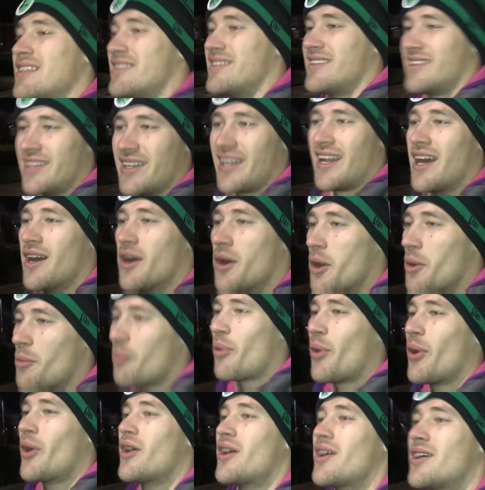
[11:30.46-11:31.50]
Didn't let up.
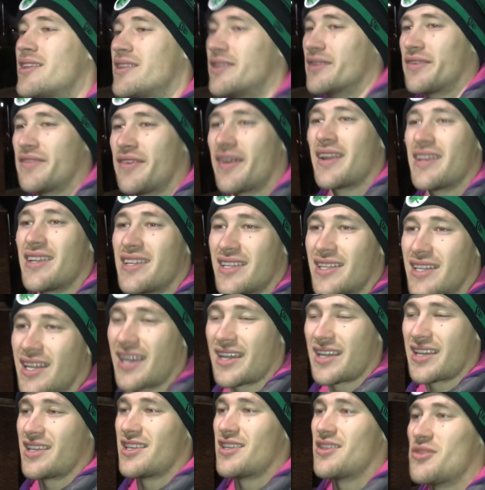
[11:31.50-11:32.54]
Defended
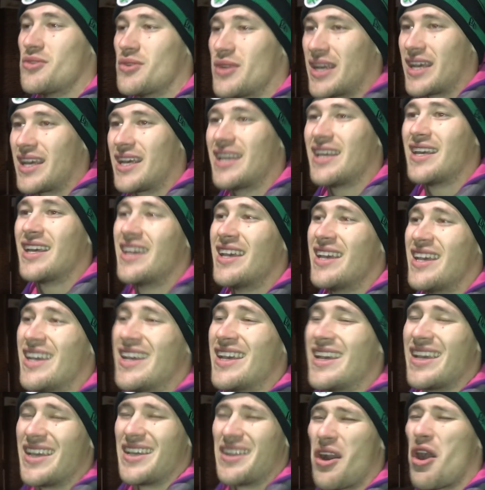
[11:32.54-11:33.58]
like a unit.
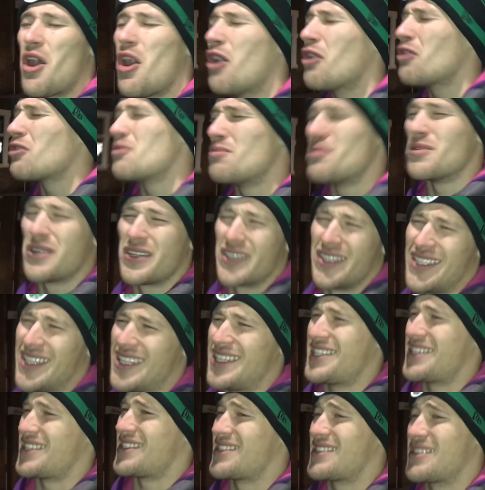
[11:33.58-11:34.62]
In horrible
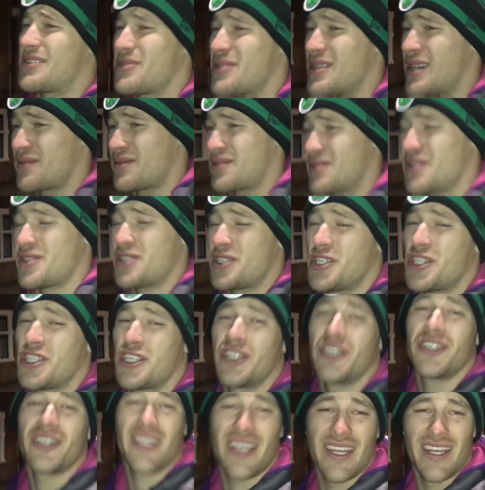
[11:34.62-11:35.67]
conditions. It was absolutely
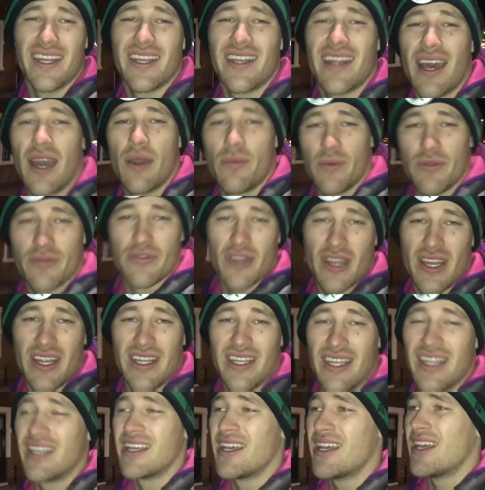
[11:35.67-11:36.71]
chucking it down with
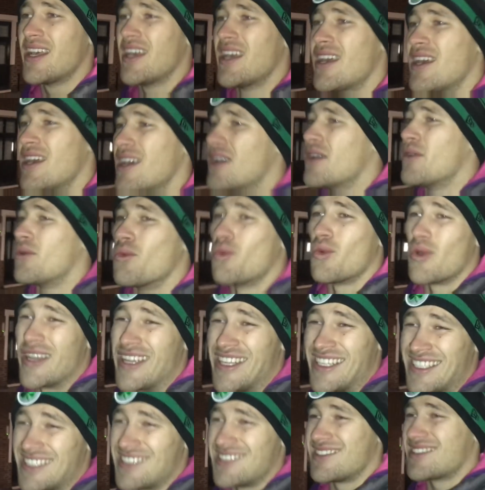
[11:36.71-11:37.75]
rain.
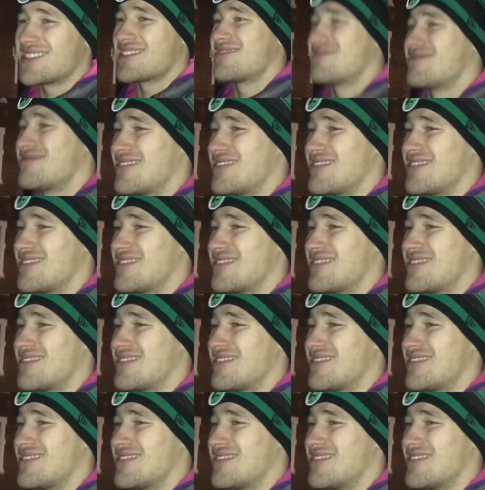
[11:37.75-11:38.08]
Wind,